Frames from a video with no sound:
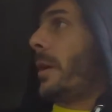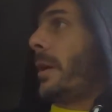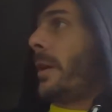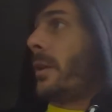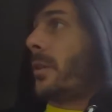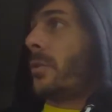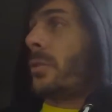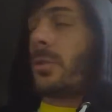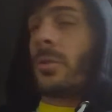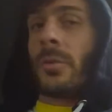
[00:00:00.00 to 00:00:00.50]

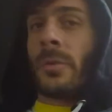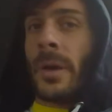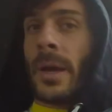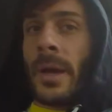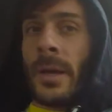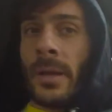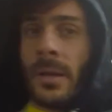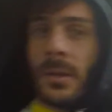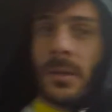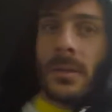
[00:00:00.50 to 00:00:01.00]
and
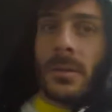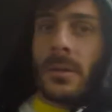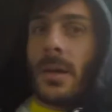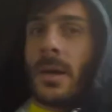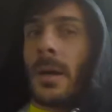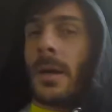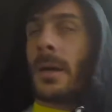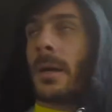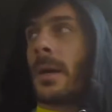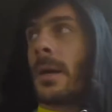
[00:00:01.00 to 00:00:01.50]
tonight
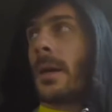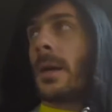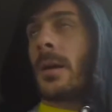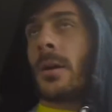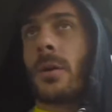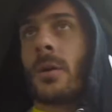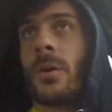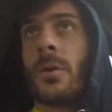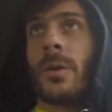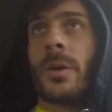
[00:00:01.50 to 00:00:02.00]
I
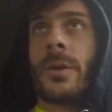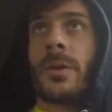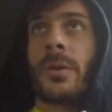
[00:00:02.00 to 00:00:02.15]
gotta go